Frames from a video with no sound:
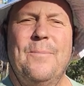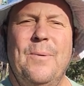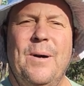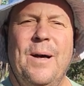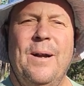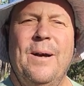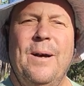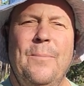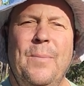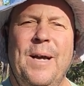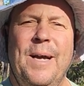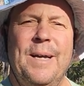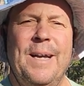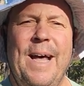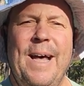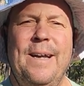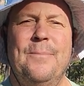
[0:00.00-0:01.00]
about how
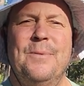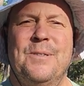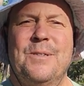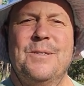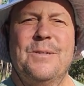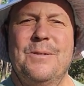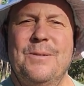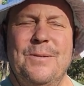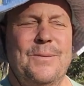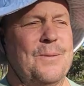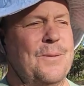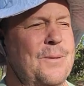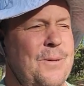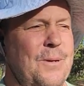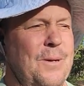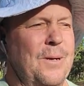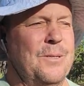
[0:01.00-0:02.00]
magnanimous
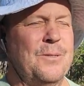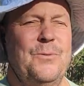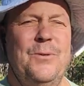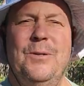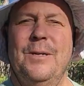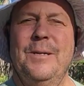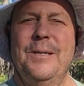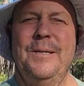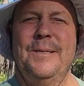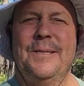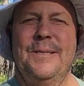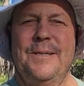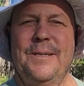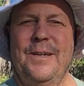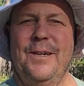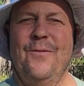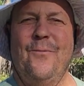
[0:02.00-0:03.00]
Israel is
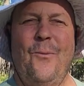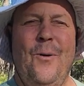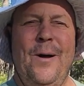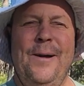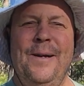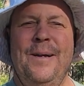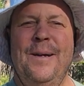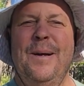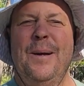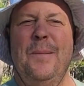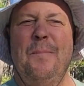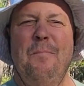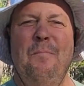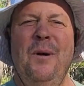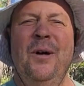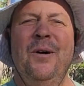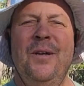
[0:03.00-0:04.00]
to give 1
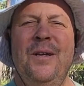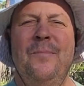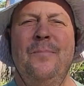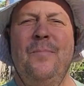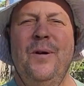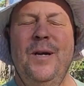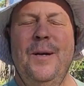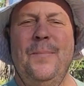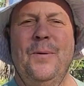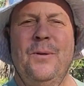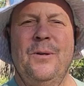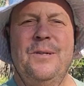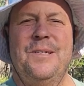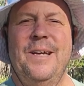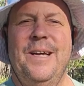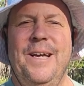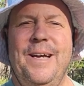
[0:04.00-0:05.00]
million people a
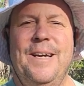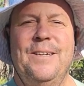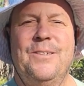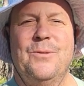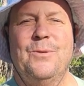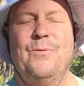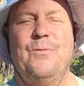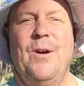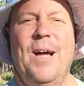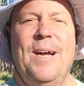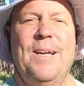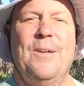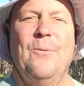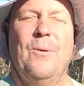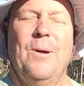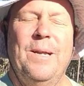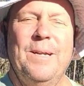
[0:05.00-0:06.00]
day to
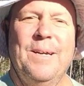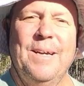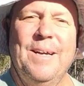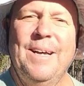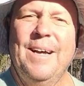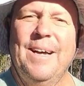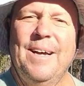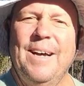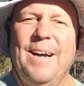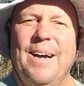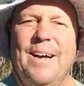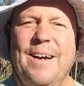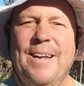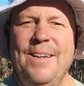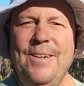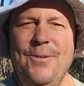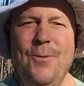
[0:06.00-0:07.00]
evacuate.
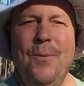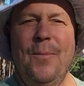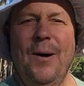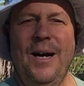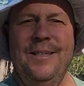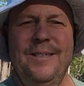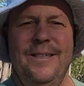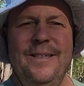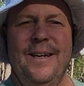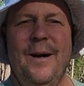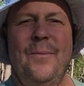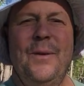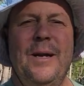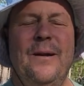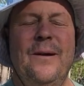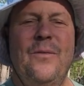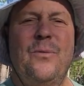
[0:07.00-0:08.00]
Can you imagine? I
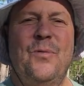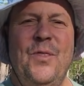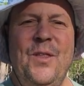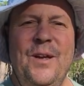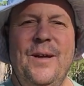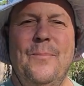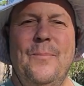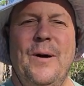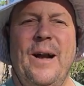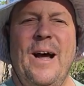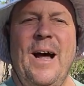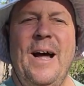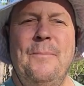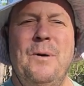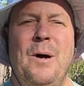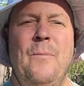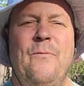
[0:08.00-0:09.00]
mean, think about
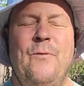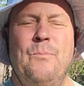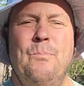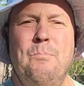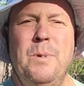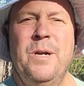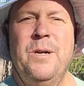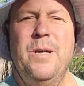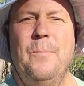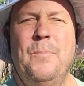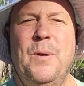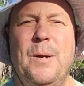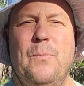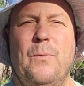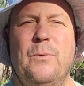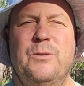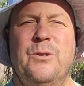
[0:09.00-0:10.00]
it. A million
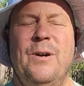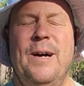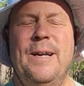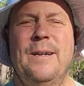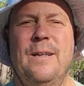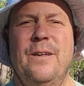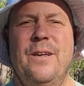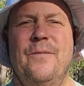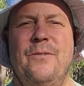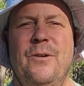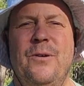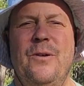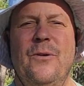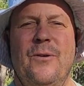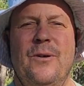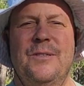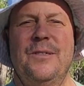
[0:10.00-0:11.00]
people were trying to leave New
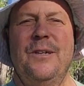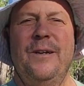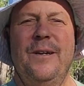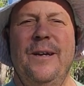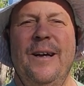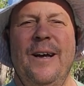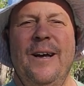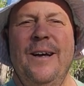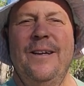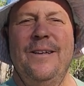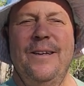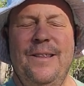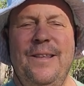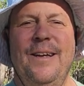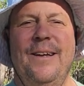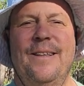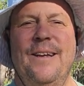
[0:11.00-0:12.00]
York City. You
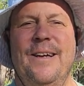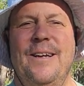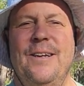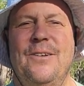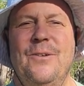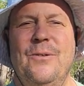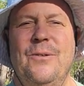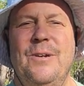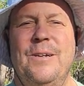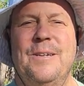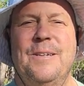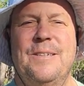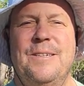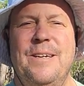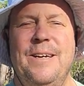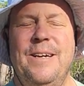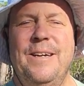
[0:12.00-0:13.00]
think they could do it in a
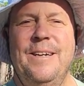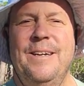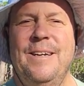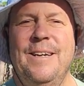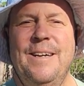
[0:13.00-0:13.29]
day?